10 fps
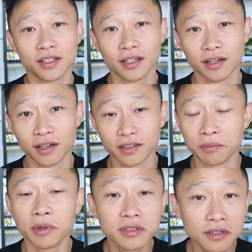The
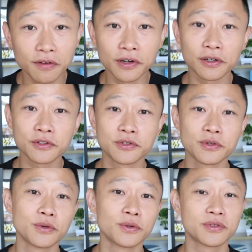materials
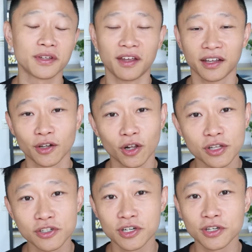used, the
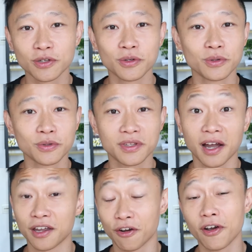technology used
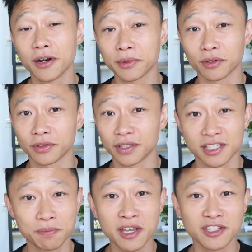are incredible. They are
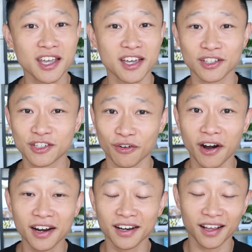space age,
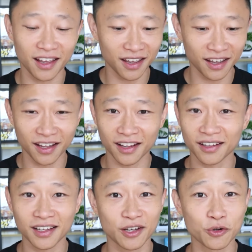right?
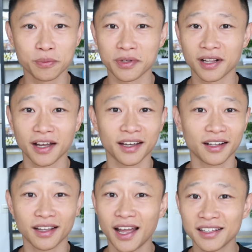And they could be
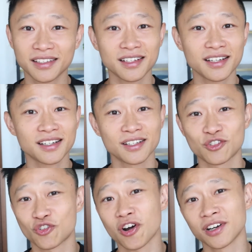like lighter,
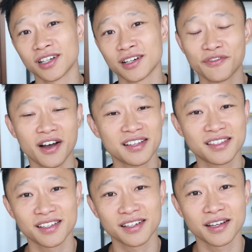stronger,
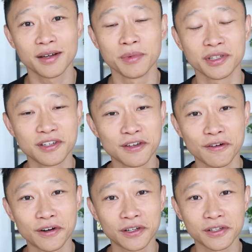faster
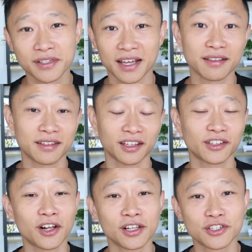materials and
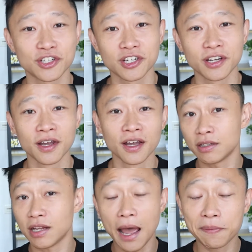technology.
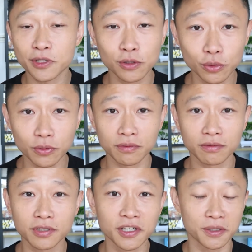In
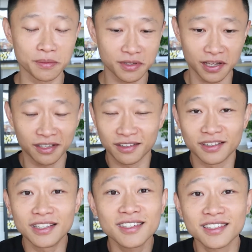absolute terms, like
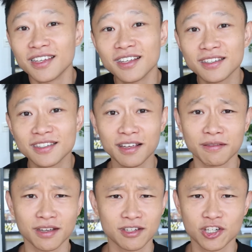these things,
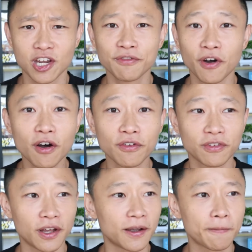they shave off
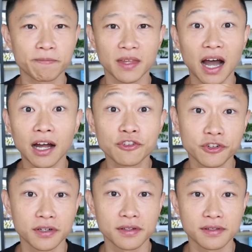like
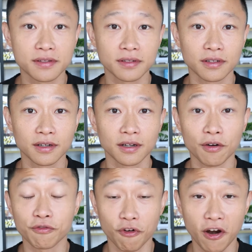hundreds
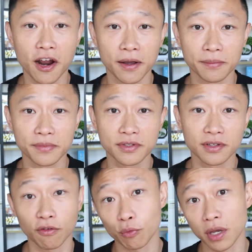of
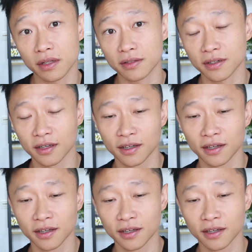grams of weight.